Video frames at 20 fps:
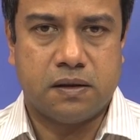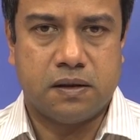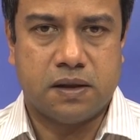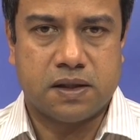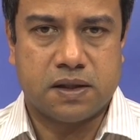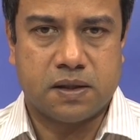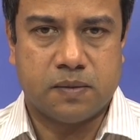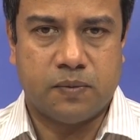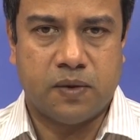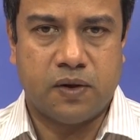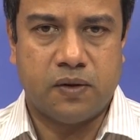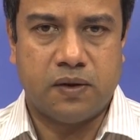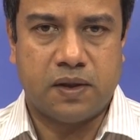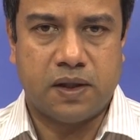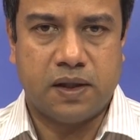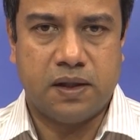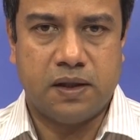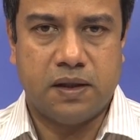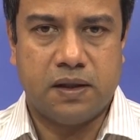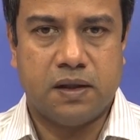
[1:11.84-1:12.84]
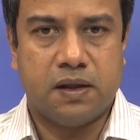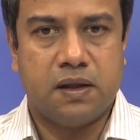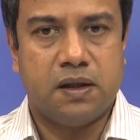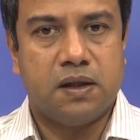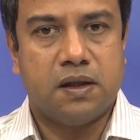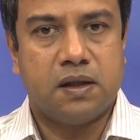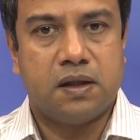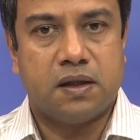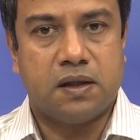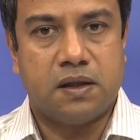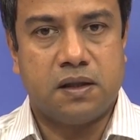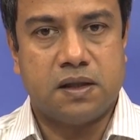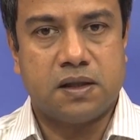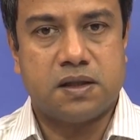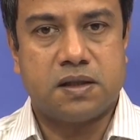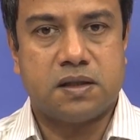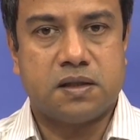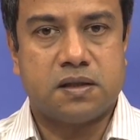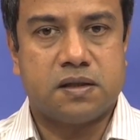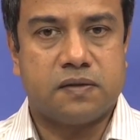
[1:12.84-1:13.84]
as a boundary, the
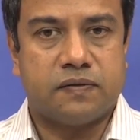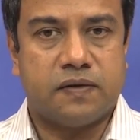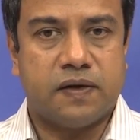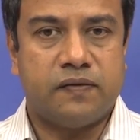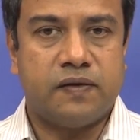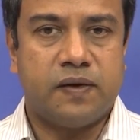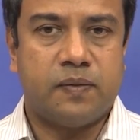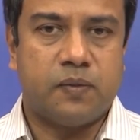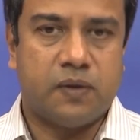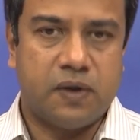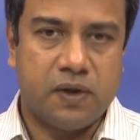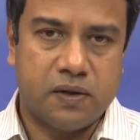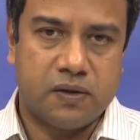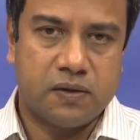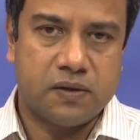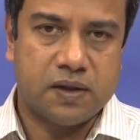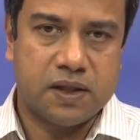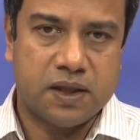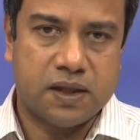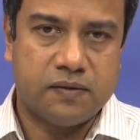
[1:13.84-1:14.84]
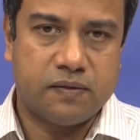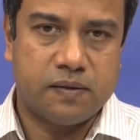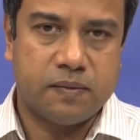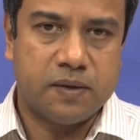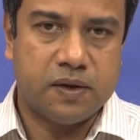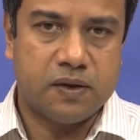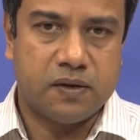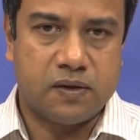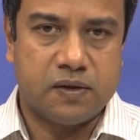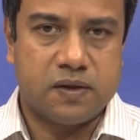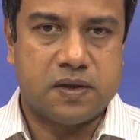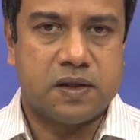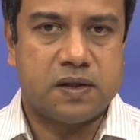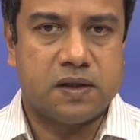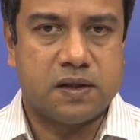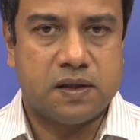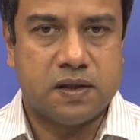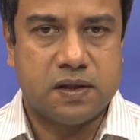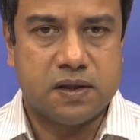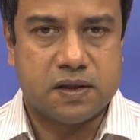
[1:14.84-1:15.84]
distance of every point on that from the
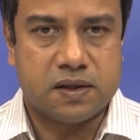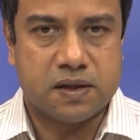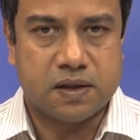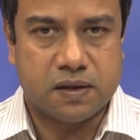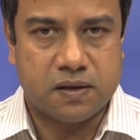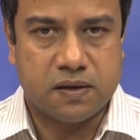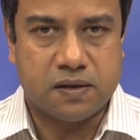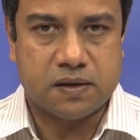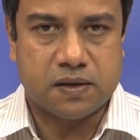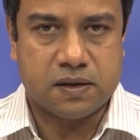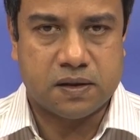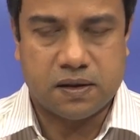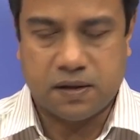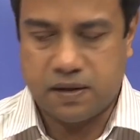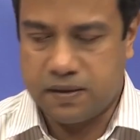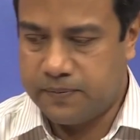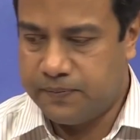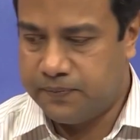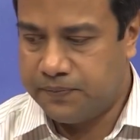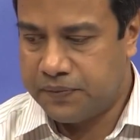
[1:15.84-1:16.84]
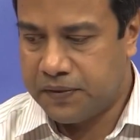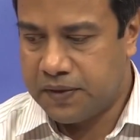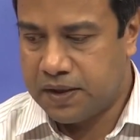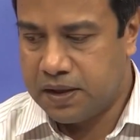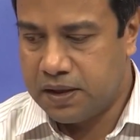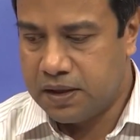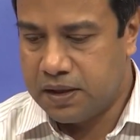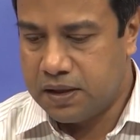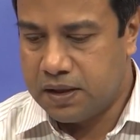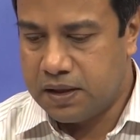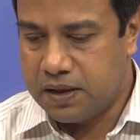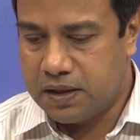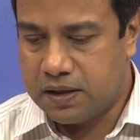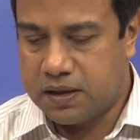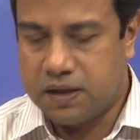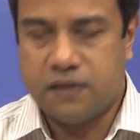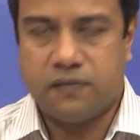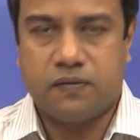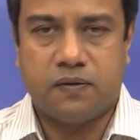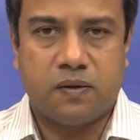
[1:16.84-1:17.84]
origin is a constant.
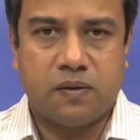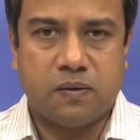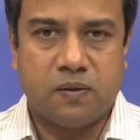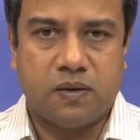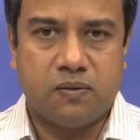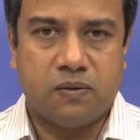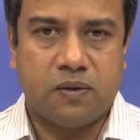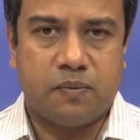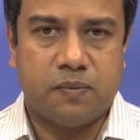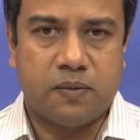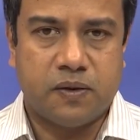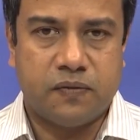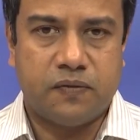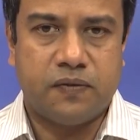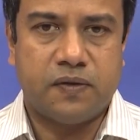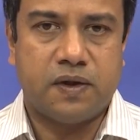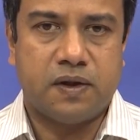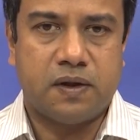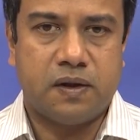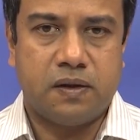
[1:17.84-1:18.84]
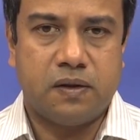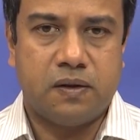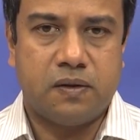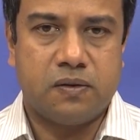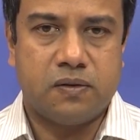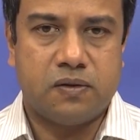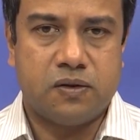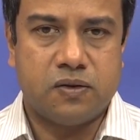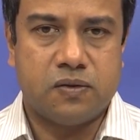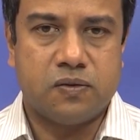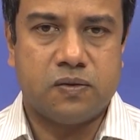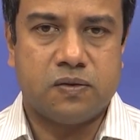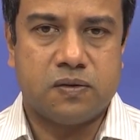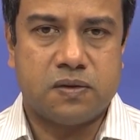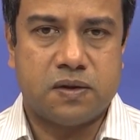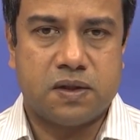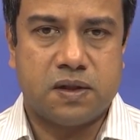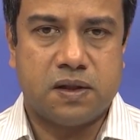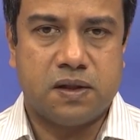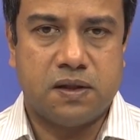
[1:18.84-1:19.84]
And therefore, one would prefer to
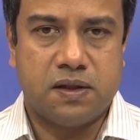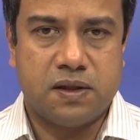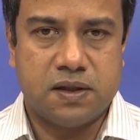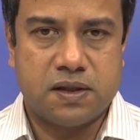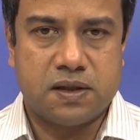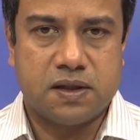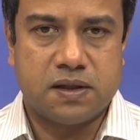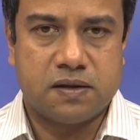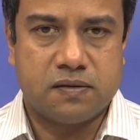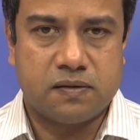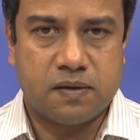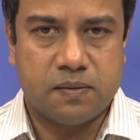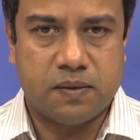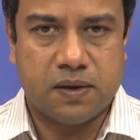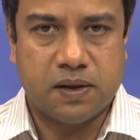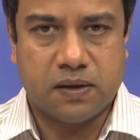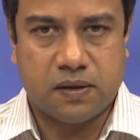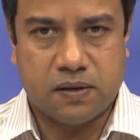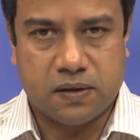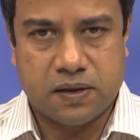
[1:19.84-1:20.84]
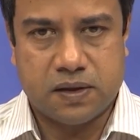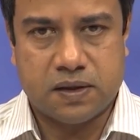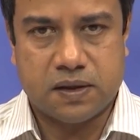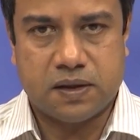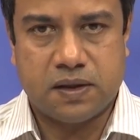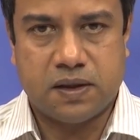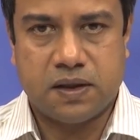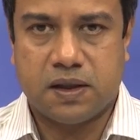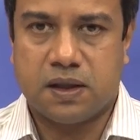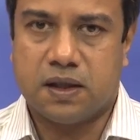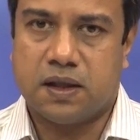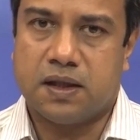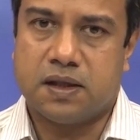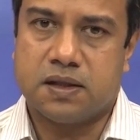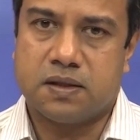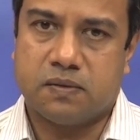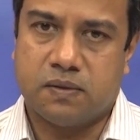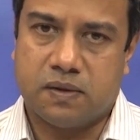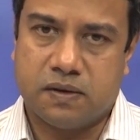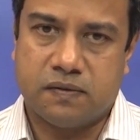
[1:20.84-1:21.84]
choose the distance from the origin
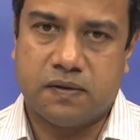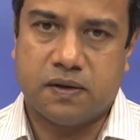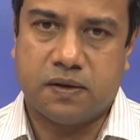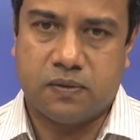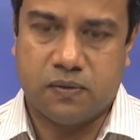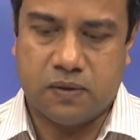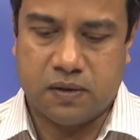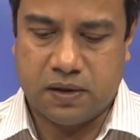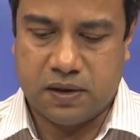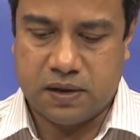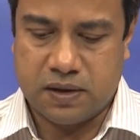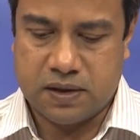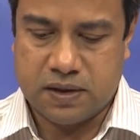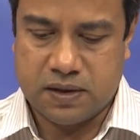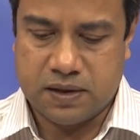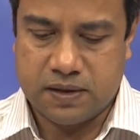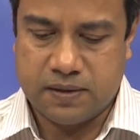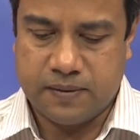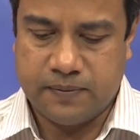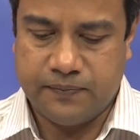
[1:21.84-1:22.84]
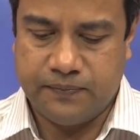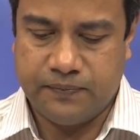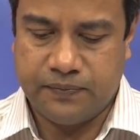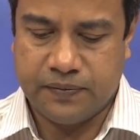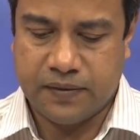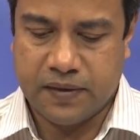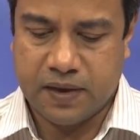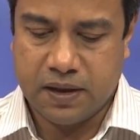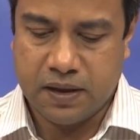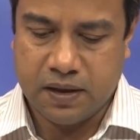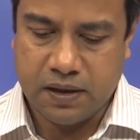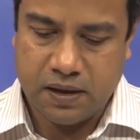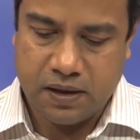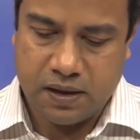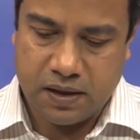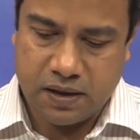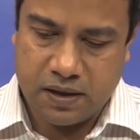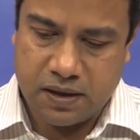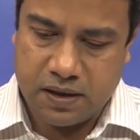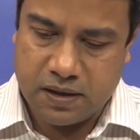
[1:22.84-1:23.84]
as one of the coordinates.
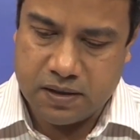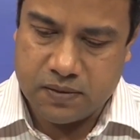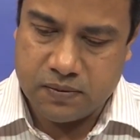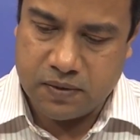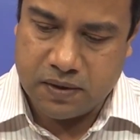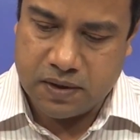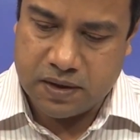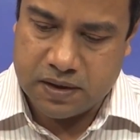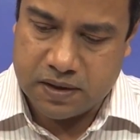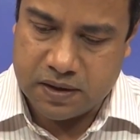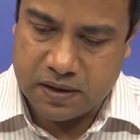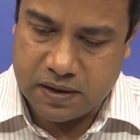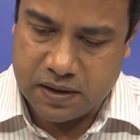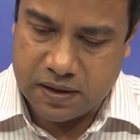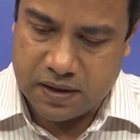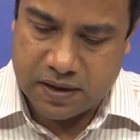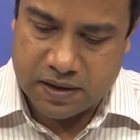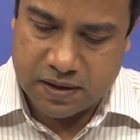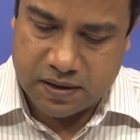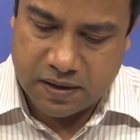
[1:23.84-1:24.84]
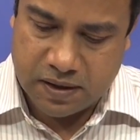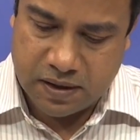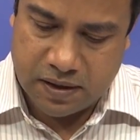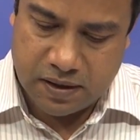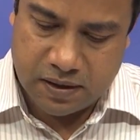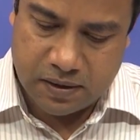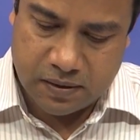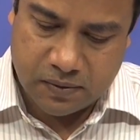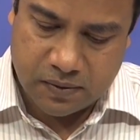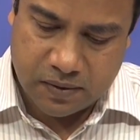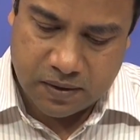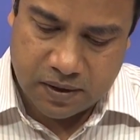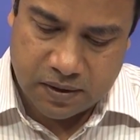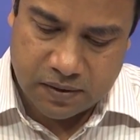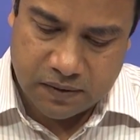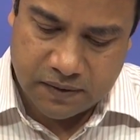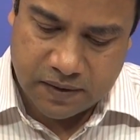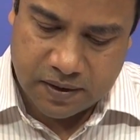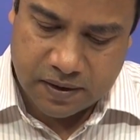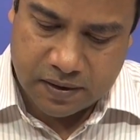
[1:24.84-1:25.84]
And that is what is written as the radial
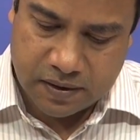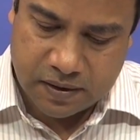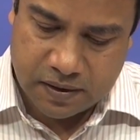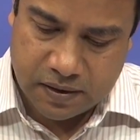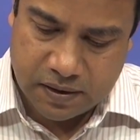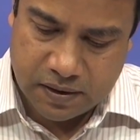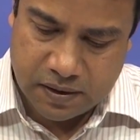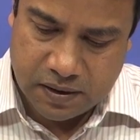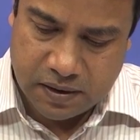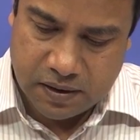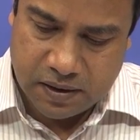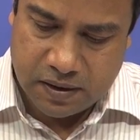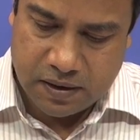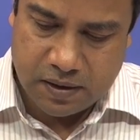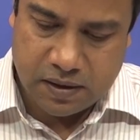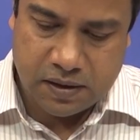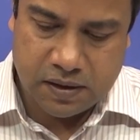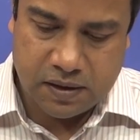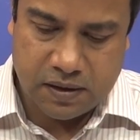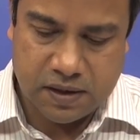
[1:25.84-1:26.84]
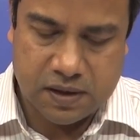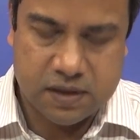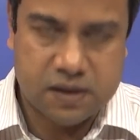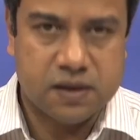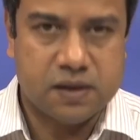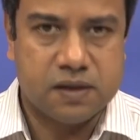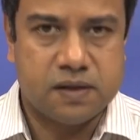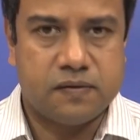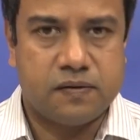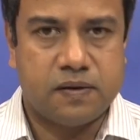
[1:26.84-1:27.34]
coordinate over here, the distance